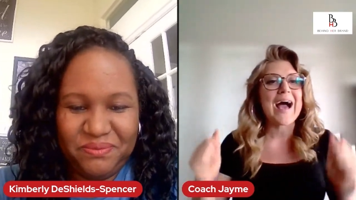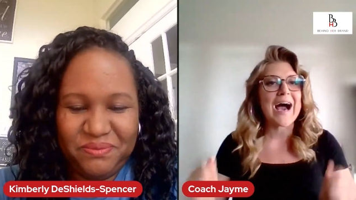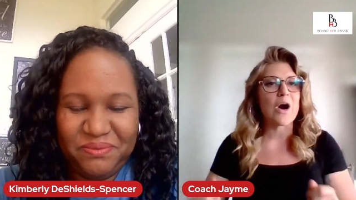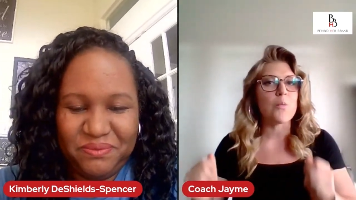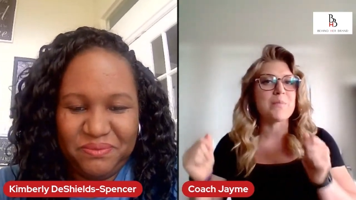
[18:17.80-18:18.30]

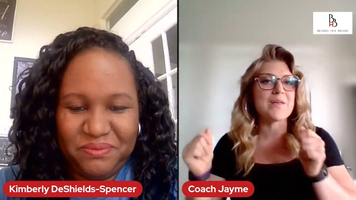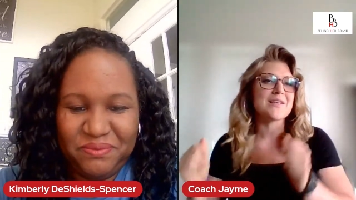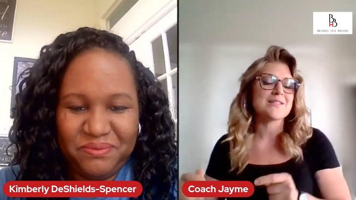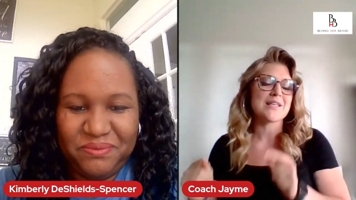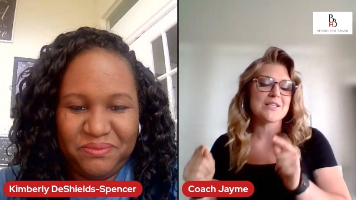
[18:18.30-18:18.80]
Speaker 1: out
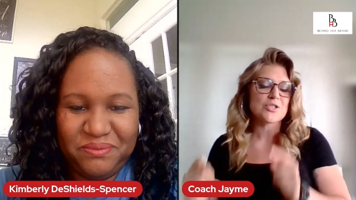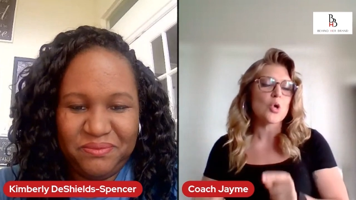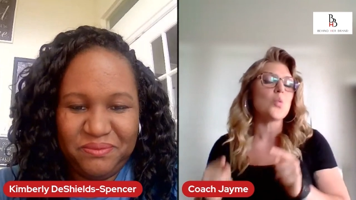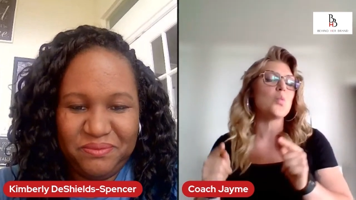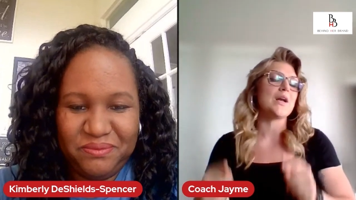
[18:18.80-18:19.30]
because they
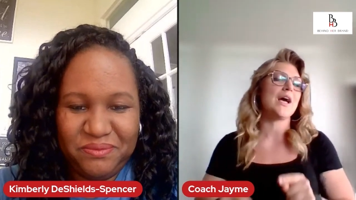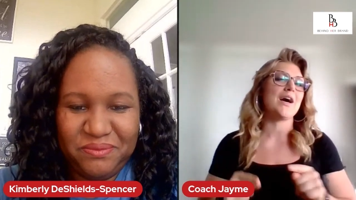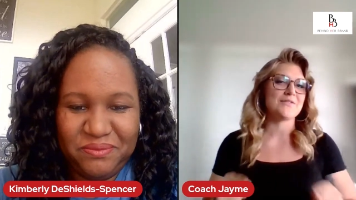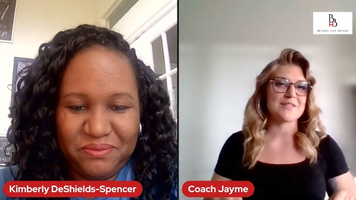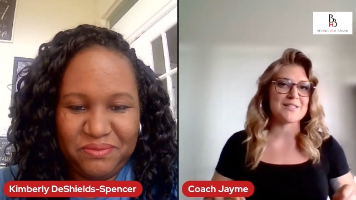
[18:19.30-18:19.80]
don't want to have
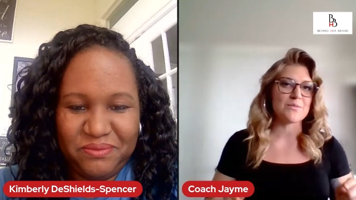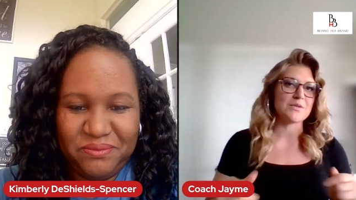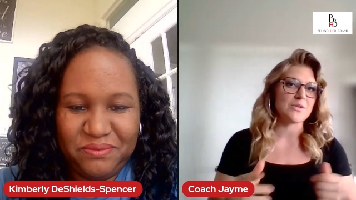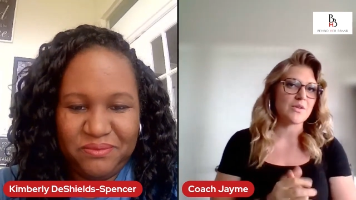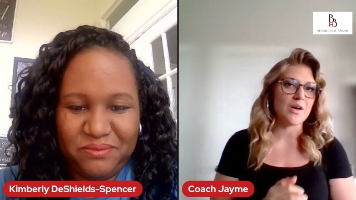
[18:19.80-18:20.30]
to sit with
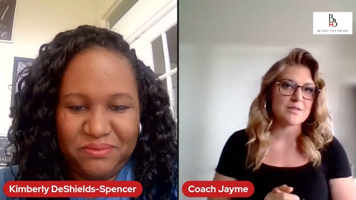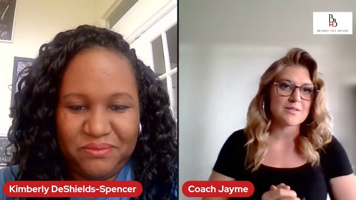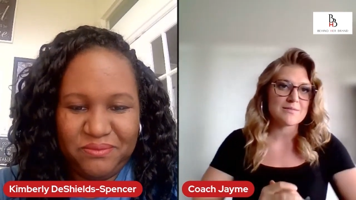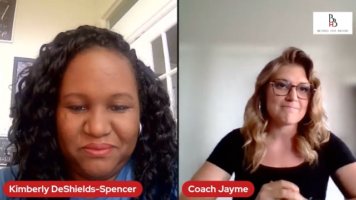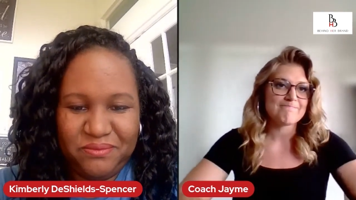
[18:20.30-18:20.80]
their
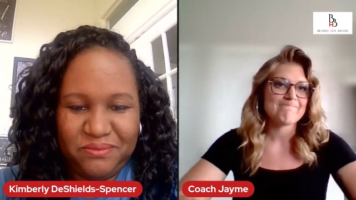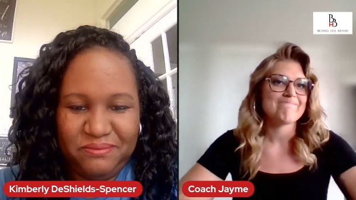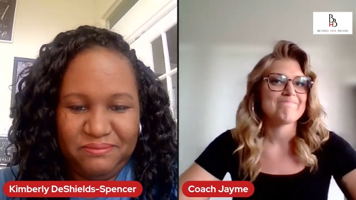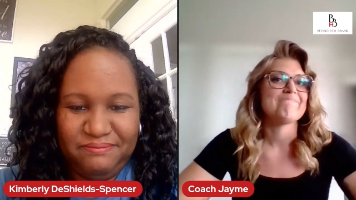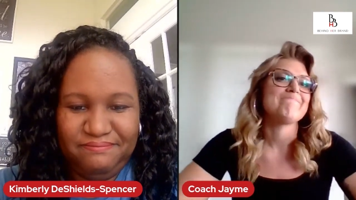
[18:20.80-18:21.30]
thoughts.
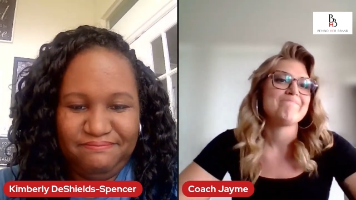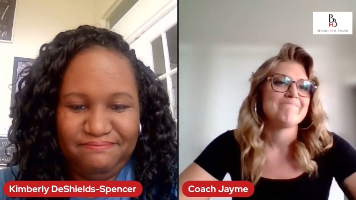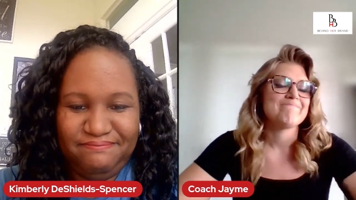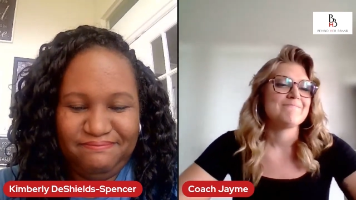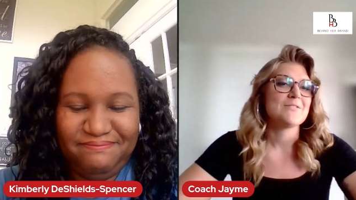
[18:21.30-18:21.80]

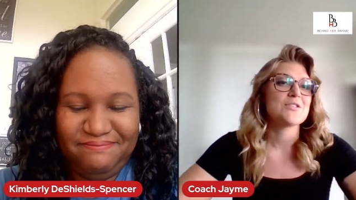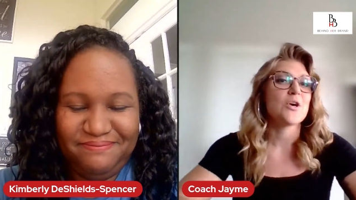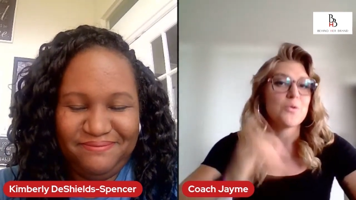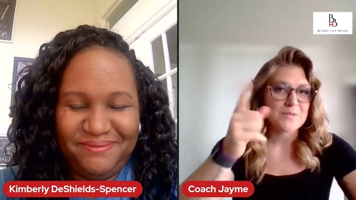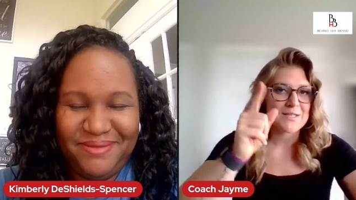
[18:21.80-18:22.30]
Mm.
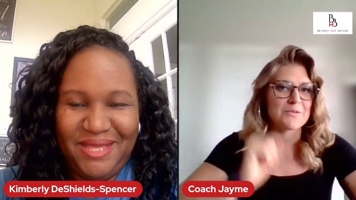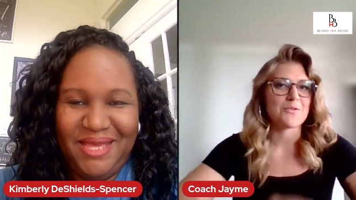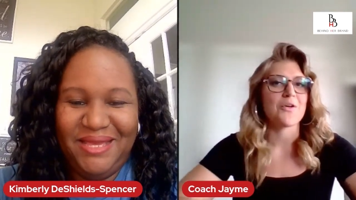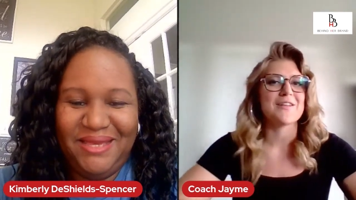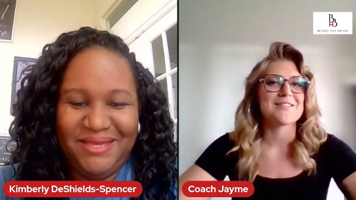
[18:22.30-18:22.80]
Sit with their
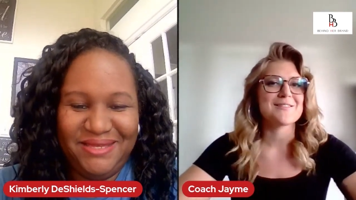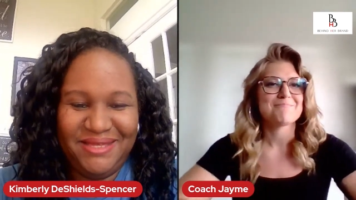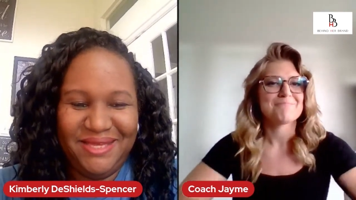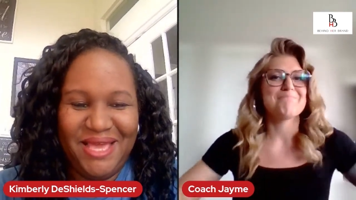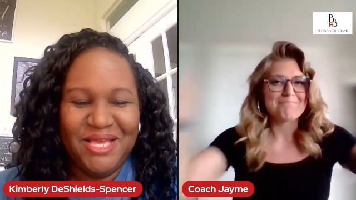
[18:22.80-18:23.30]
thoughts.
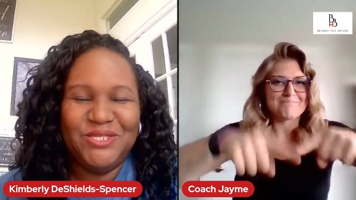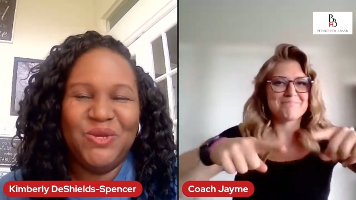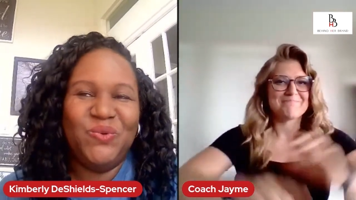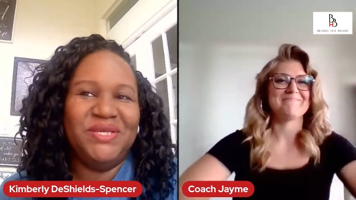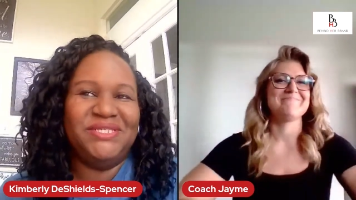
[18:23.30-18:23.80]

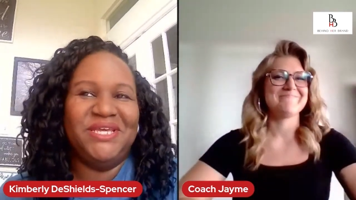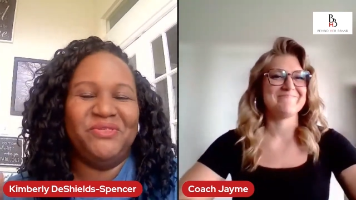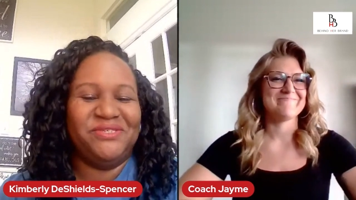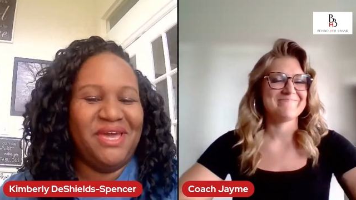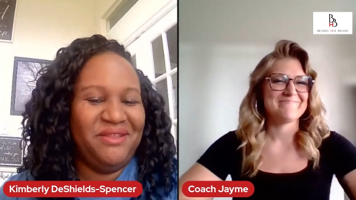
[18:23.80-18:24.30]
Speaker 2: So, what's
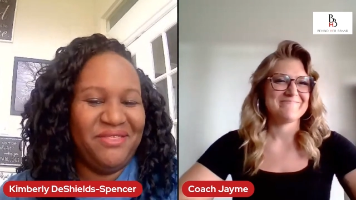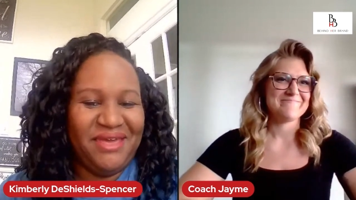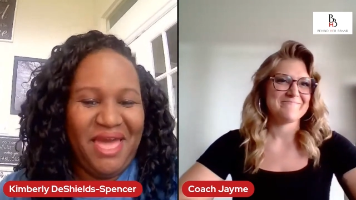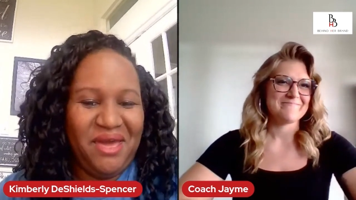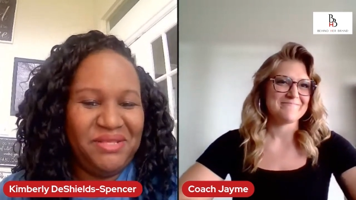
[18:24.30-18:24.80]
the other side of
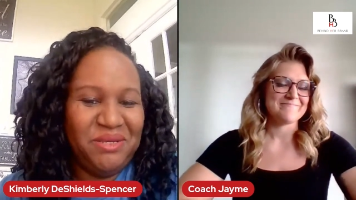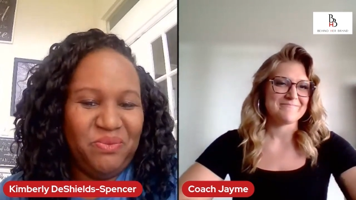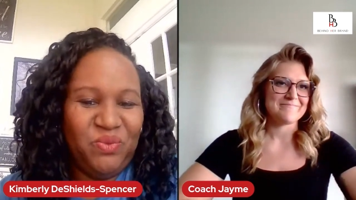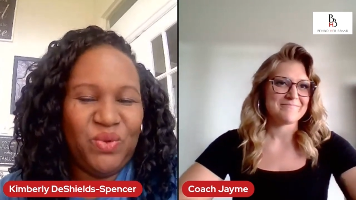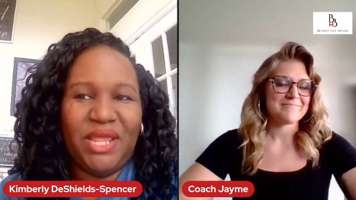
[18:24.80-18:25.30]
that? How does
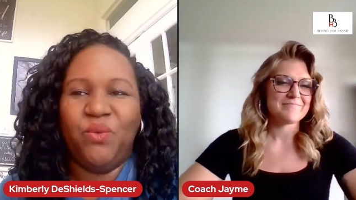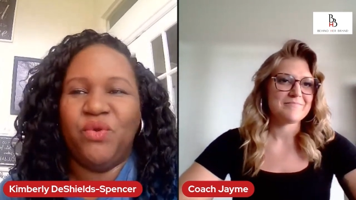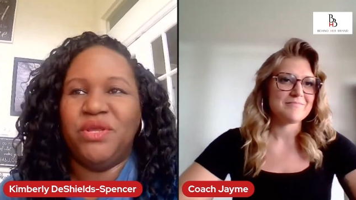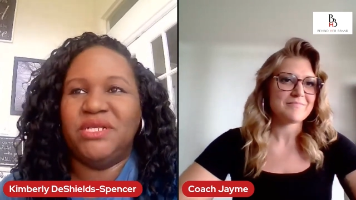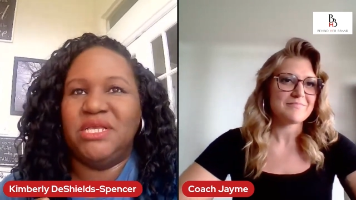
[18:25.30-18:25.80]
some like
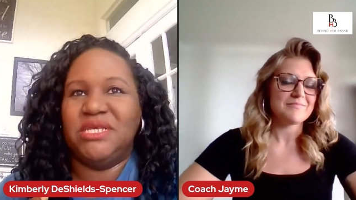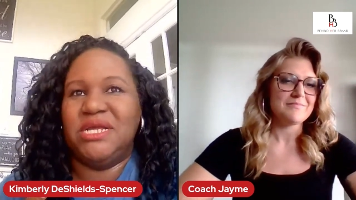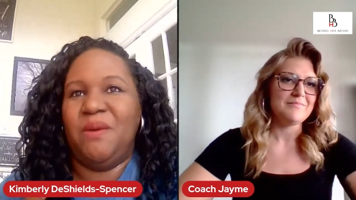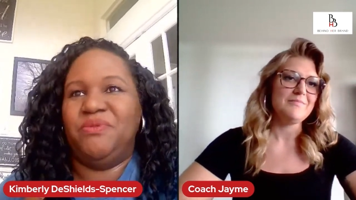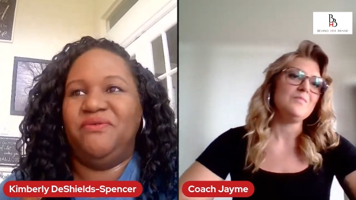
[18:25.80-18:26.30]
what are
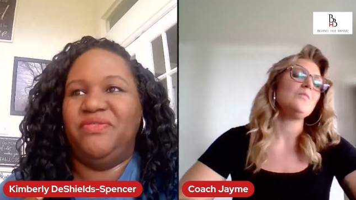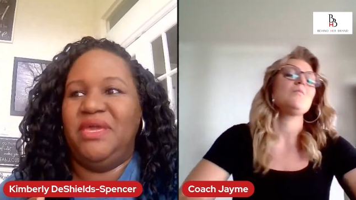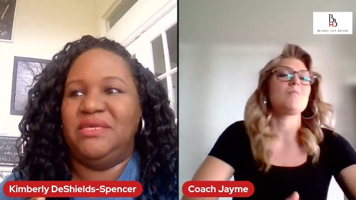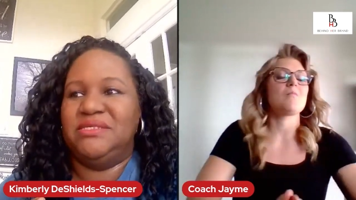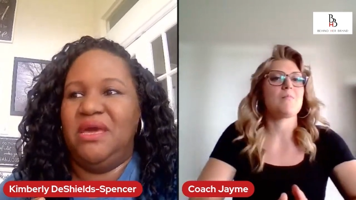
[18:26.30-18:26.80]
a couple of
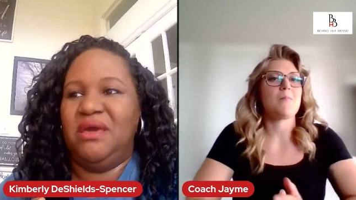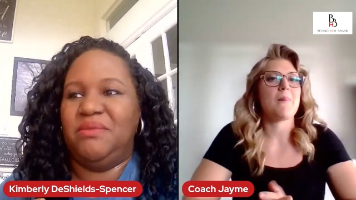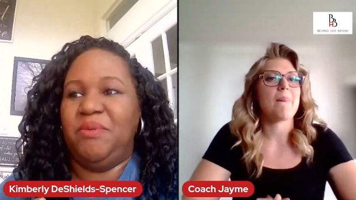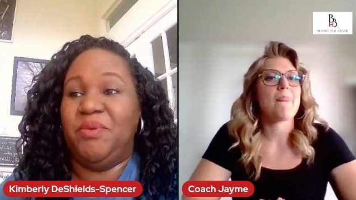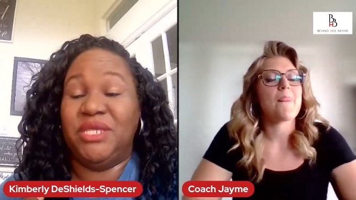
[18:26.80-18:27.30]
things
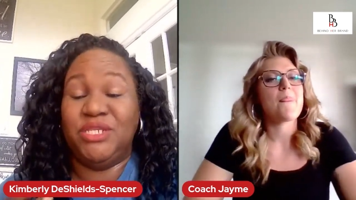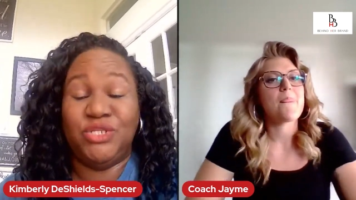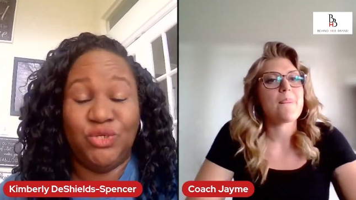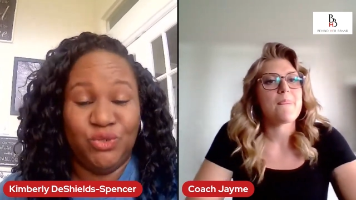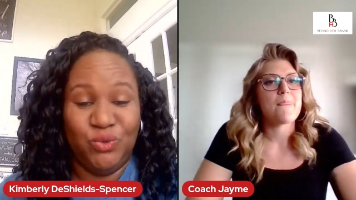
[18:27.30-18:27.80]
um, that people
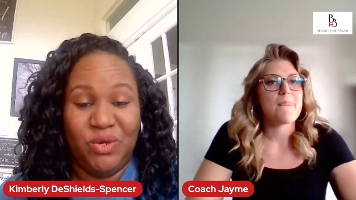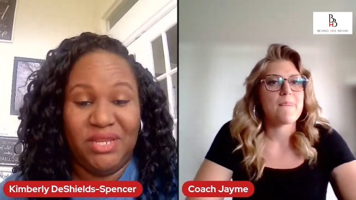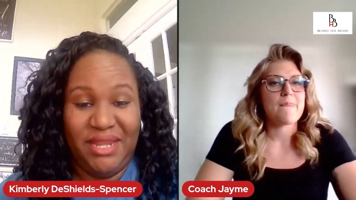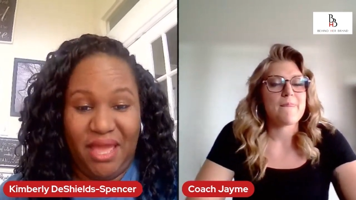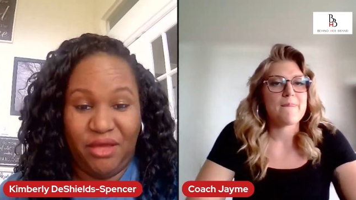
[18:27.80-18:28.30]
can do
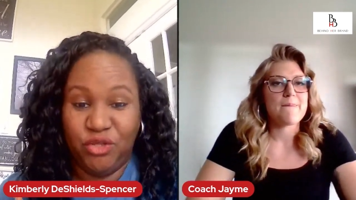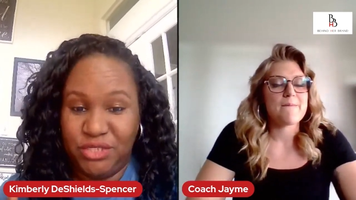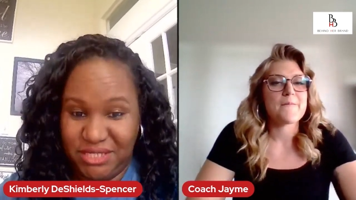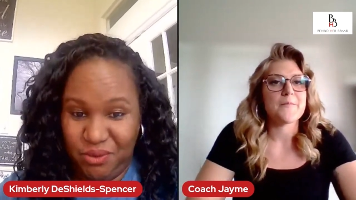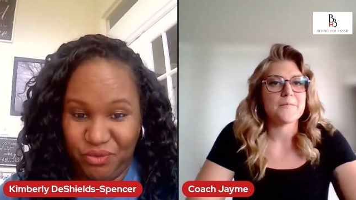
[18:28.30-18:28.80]
now?
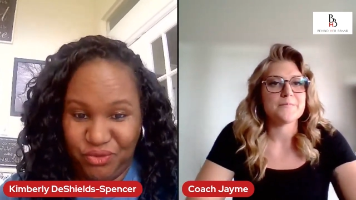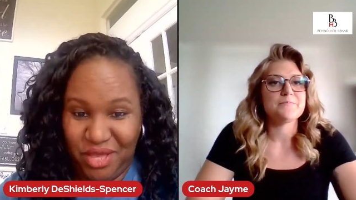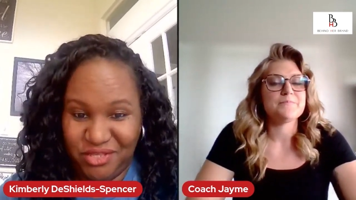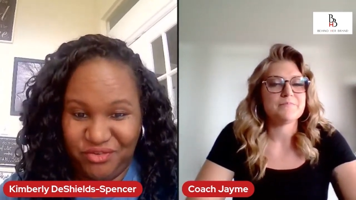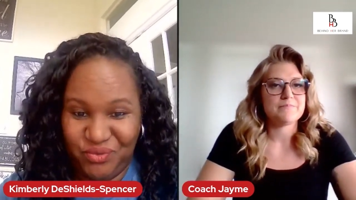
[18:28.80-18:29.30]
no, you said sit with
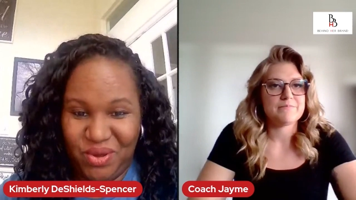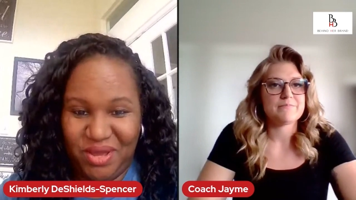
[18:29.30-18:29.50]
your thoughts